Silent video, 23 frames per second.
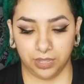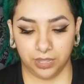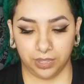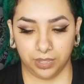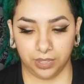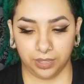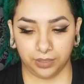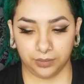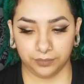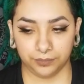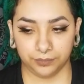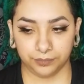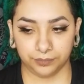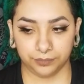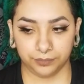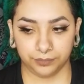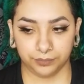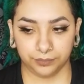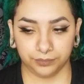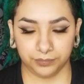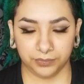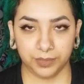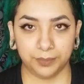
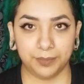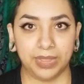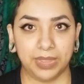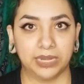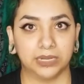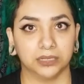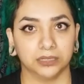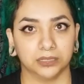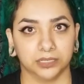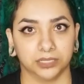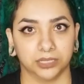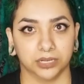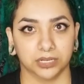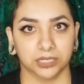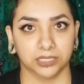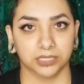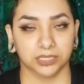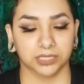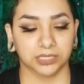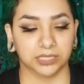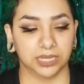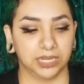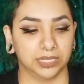mandala
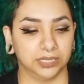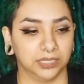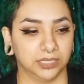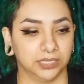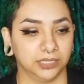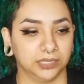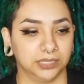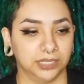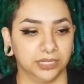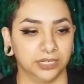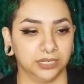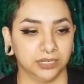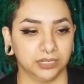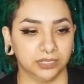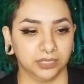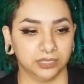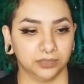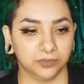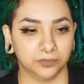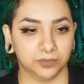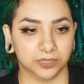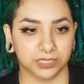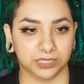yarns, and they're thinner than
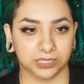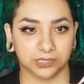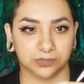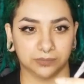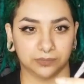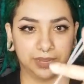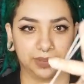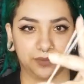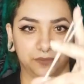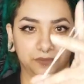the worsted weight.